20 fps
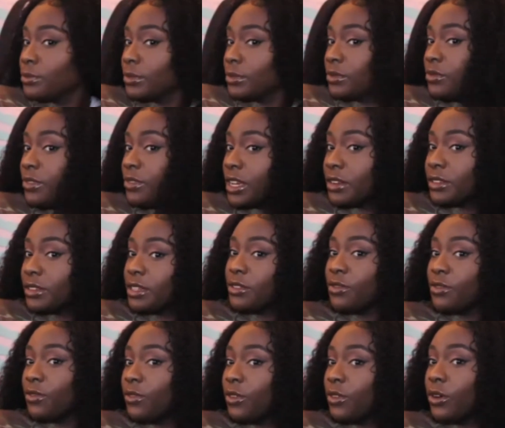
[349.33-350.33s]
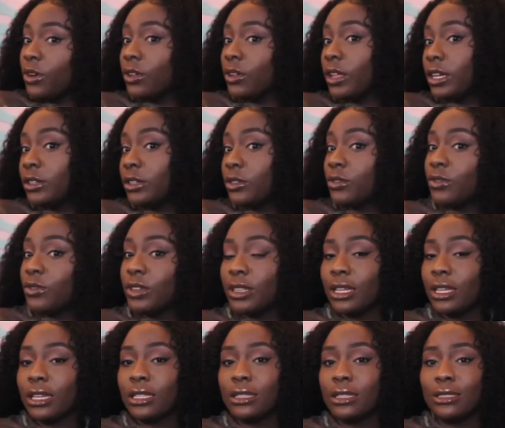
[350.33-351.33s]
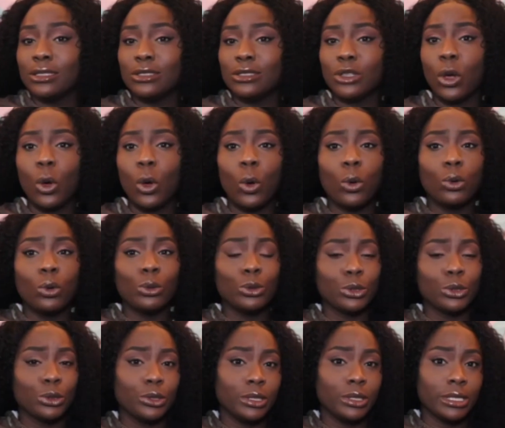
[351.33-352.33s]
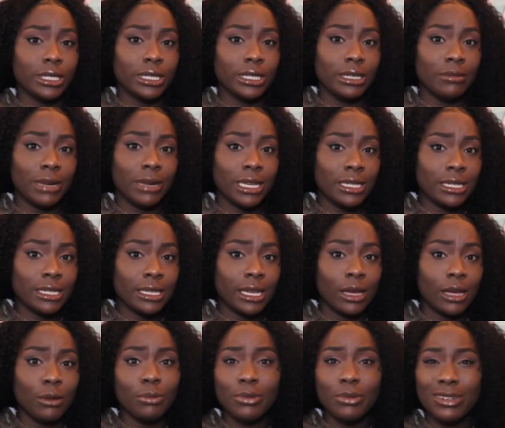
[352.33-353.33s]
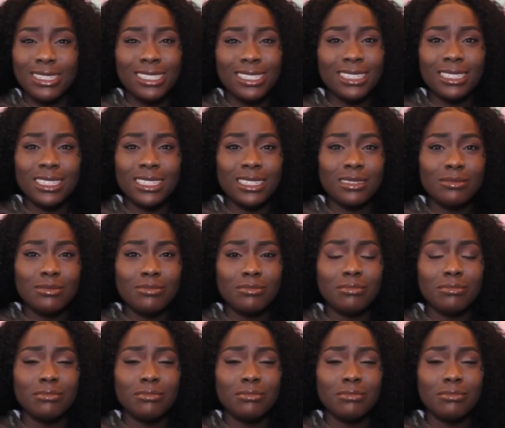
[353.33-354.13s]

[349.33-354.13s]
Very full. I don't feel like there's holes or you can see my scalp or anything.